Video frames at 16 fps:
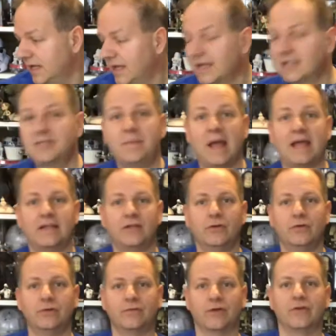expanded
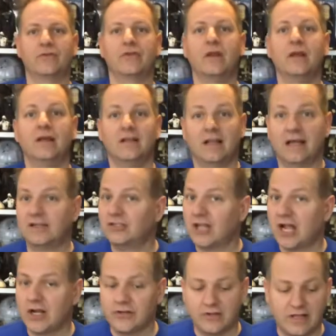universe, like
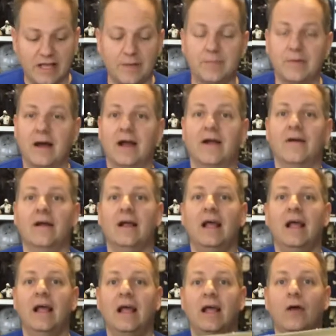Shadows of the Empire,
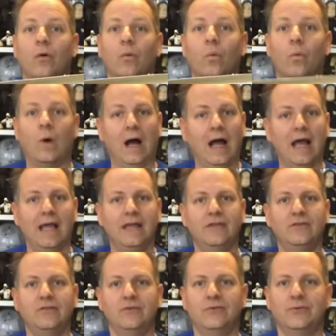
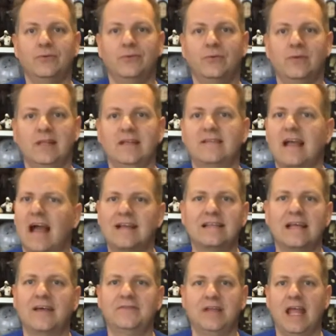why do these guys
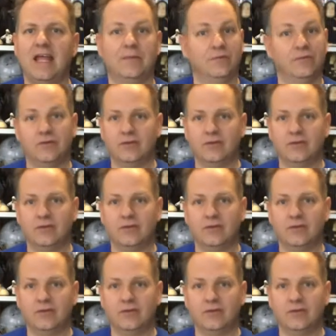have names?